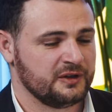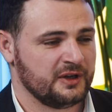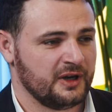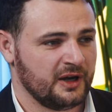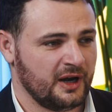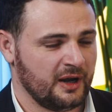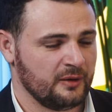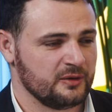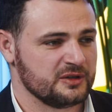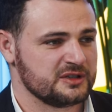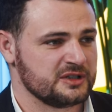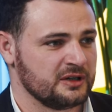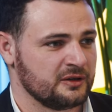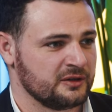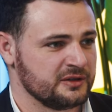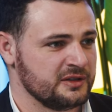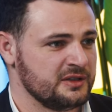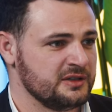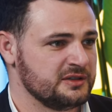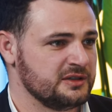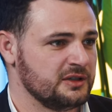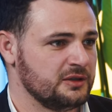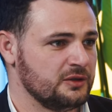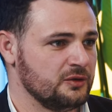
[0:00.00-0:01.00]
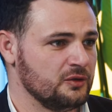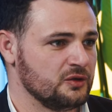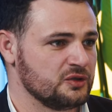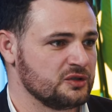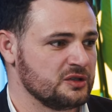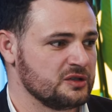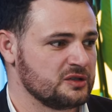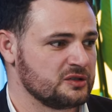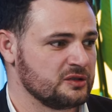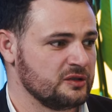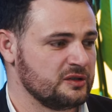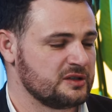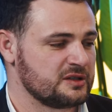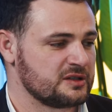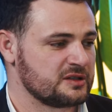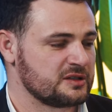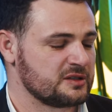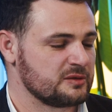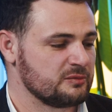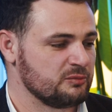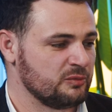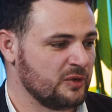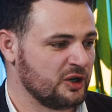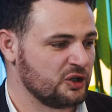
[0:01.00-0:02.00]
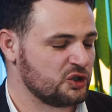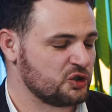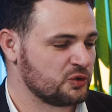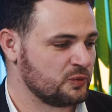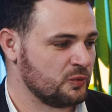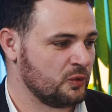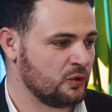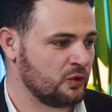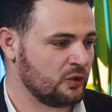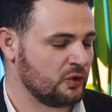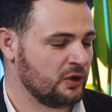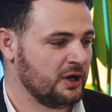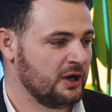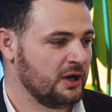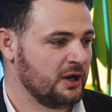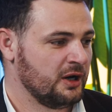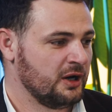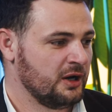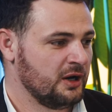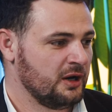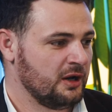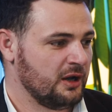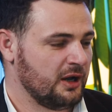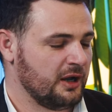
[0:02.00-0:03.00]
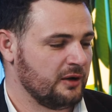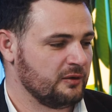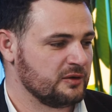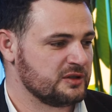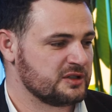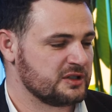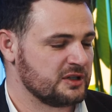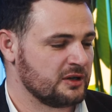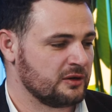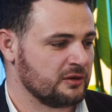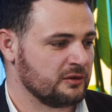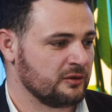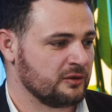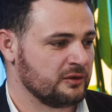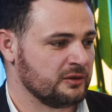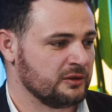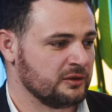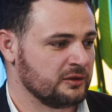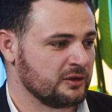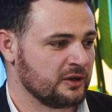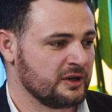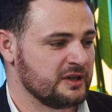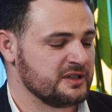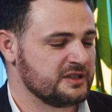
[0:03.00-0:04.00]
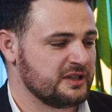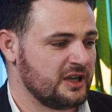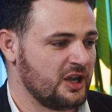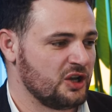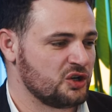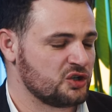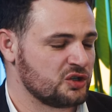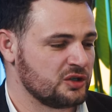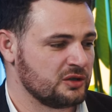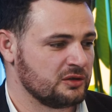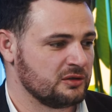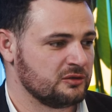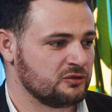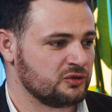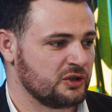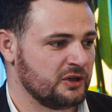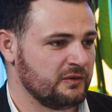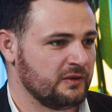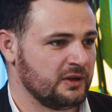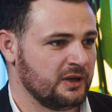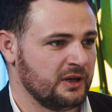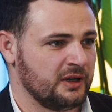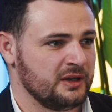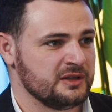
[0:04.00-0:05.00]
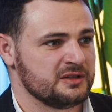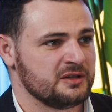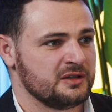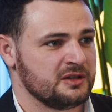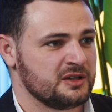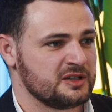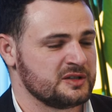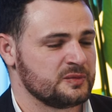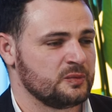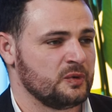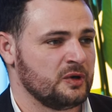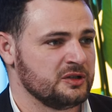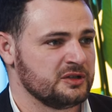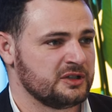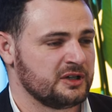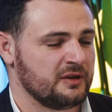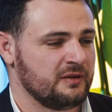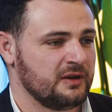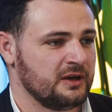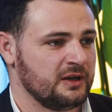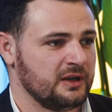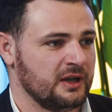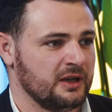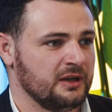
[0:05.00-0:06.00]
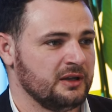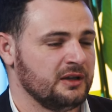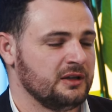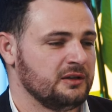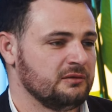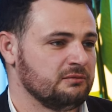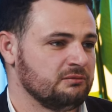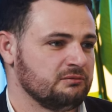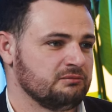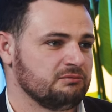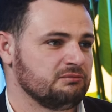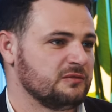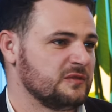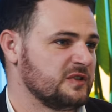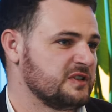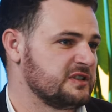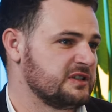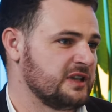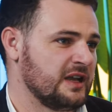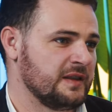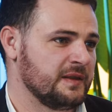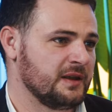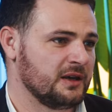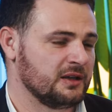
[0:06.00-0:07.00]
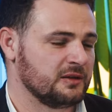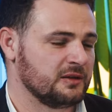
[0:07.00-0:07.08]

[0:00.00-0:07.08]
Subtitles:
I would say, institution. So it's much more, I would say, organization driven and incident response driven than standard